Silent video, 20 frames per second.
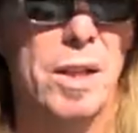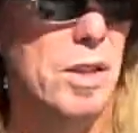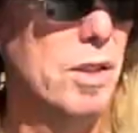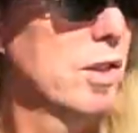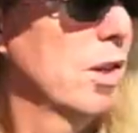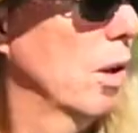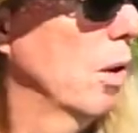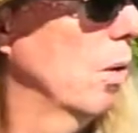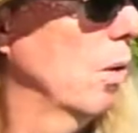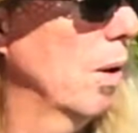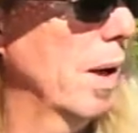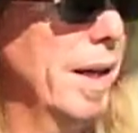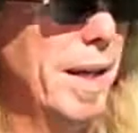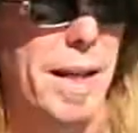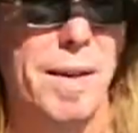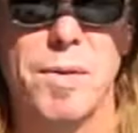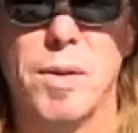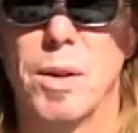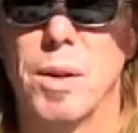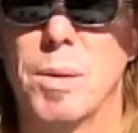So I
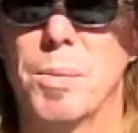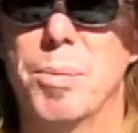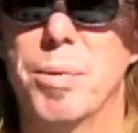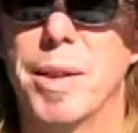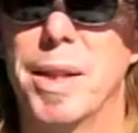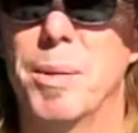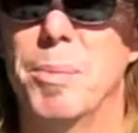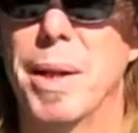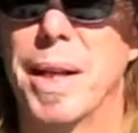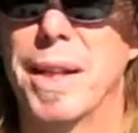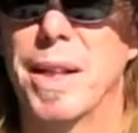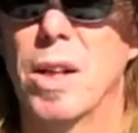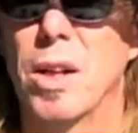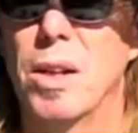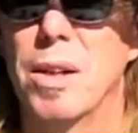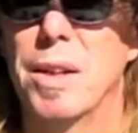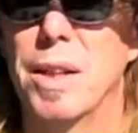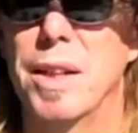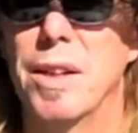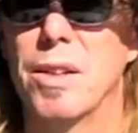have a pretty big
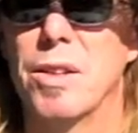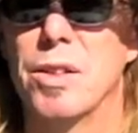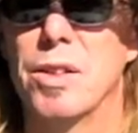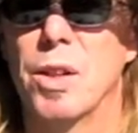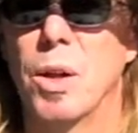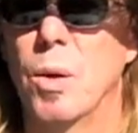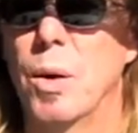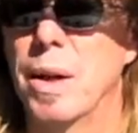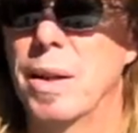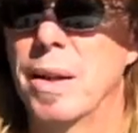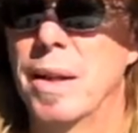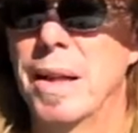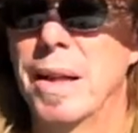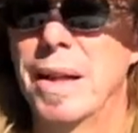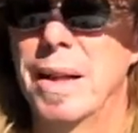yard here, so it